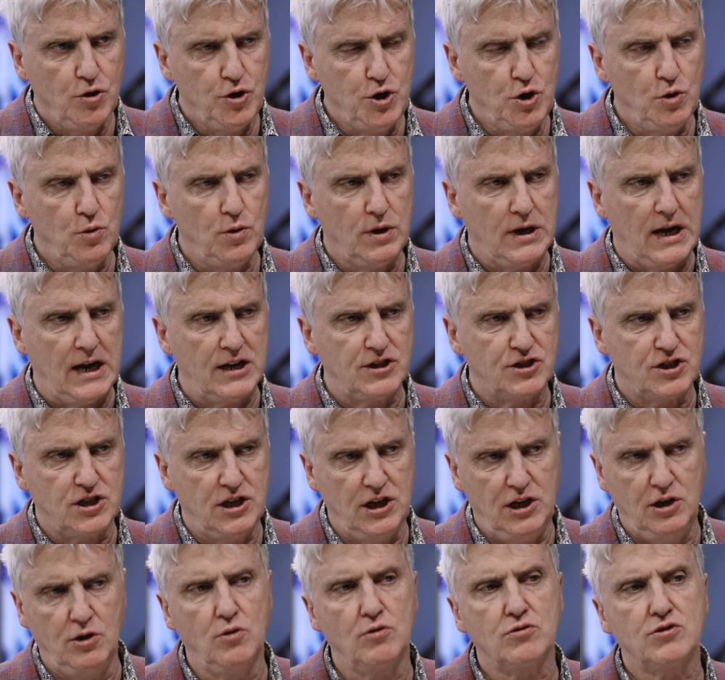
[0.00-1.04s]
you would
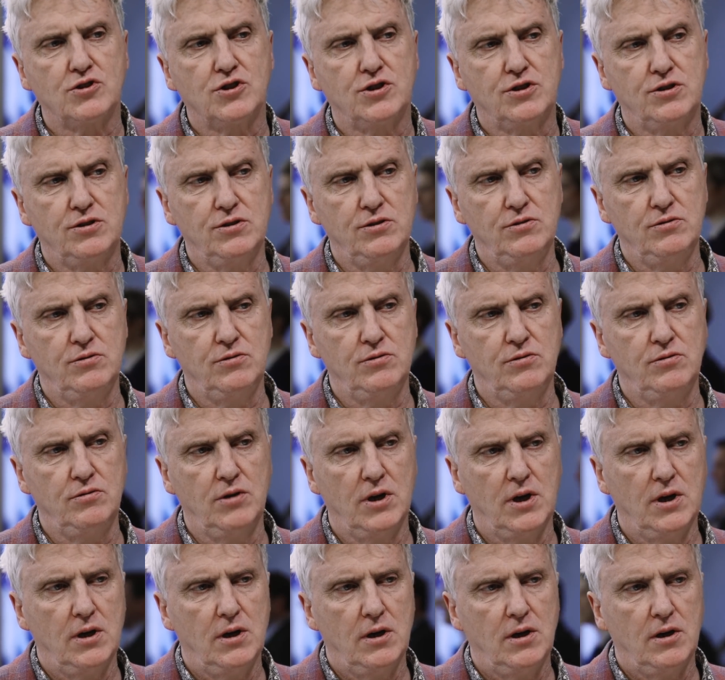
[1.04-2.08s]
actually look to
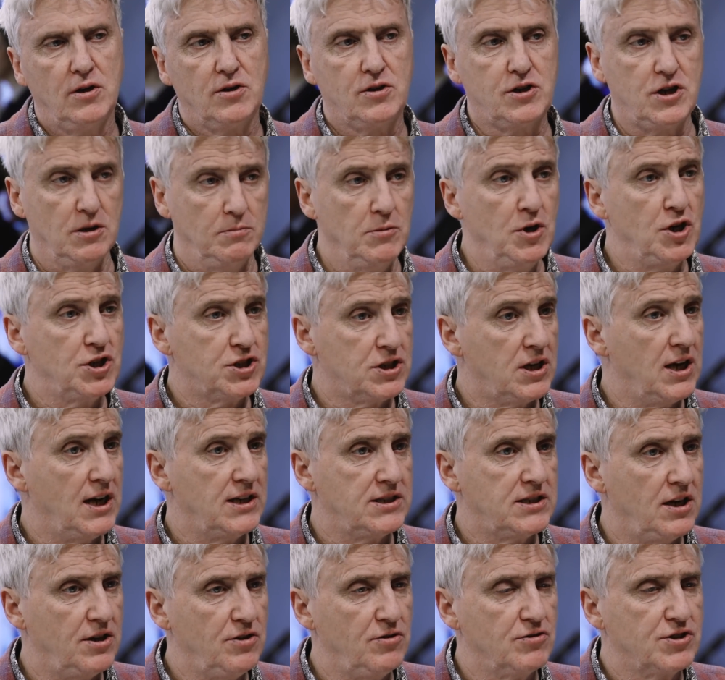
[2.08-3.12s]

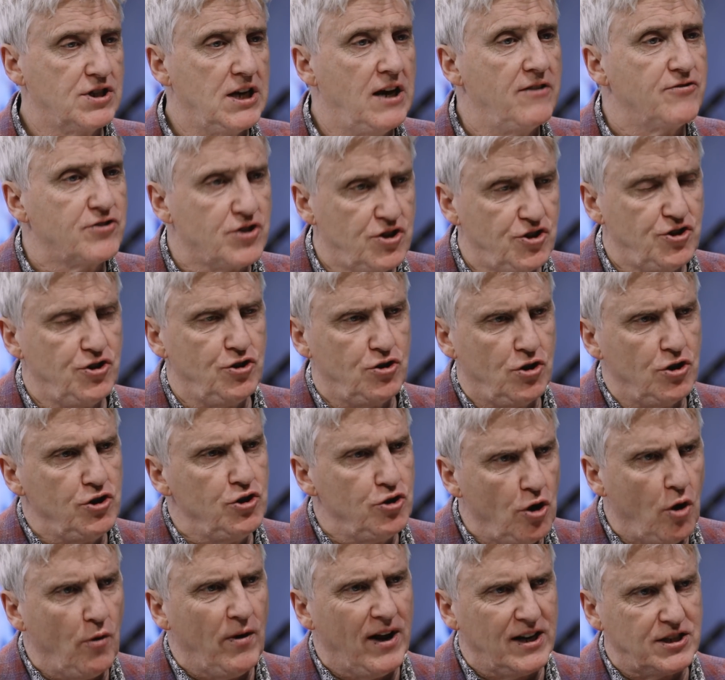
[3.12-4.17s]
commercialize that yourselves, because you
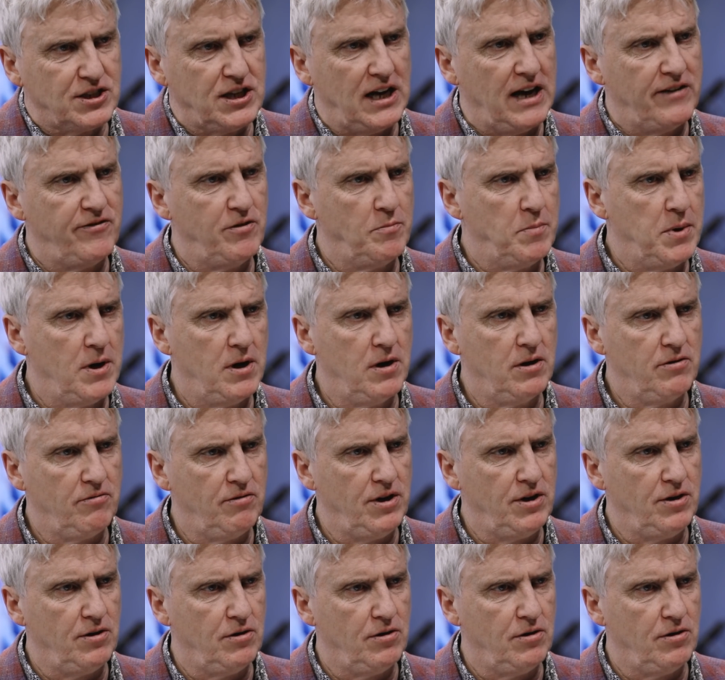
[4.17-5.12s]
don't actually have a partner in